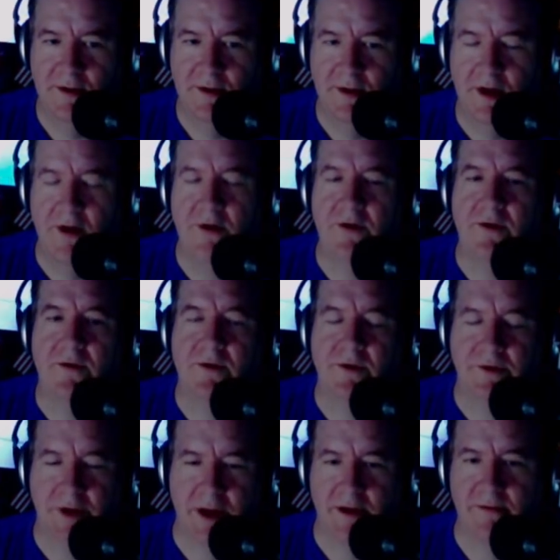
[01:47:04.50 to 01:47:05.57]
Oh,
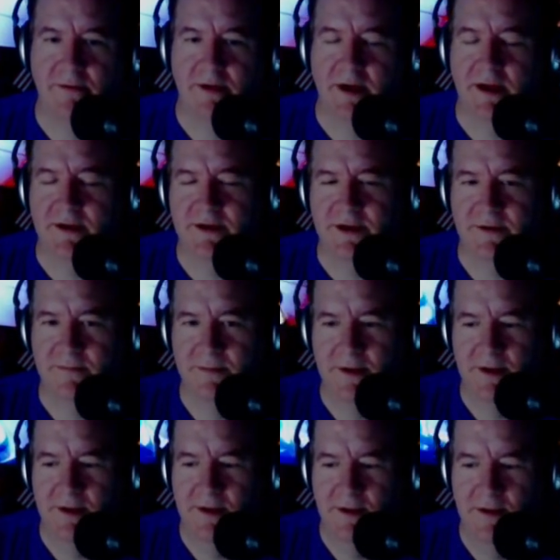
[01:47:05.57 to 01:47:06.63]
okay. Gotcha.
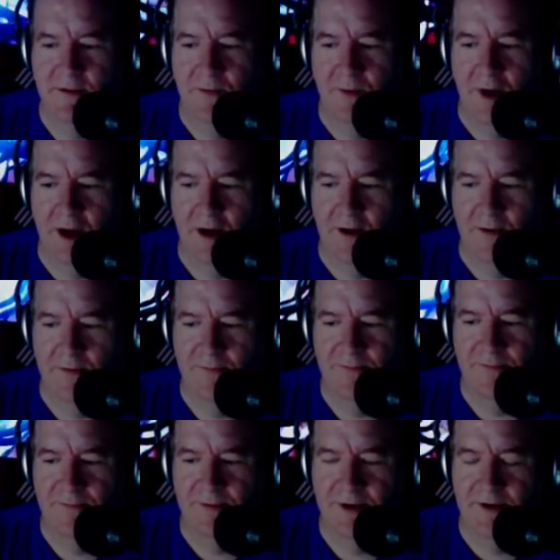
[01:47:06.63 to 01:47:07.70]
Wow.
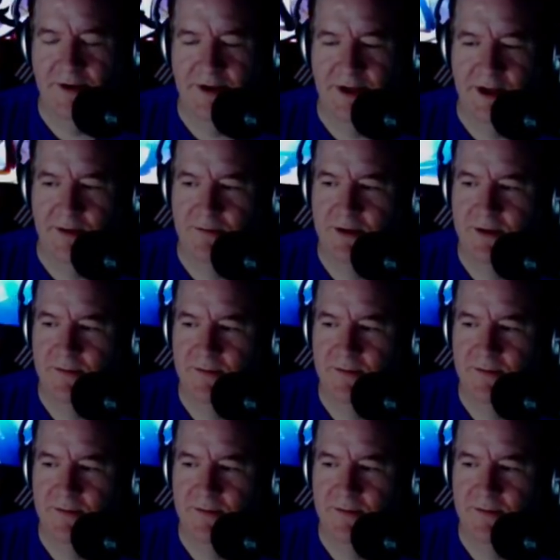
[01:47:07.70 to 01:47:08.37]
Very deep.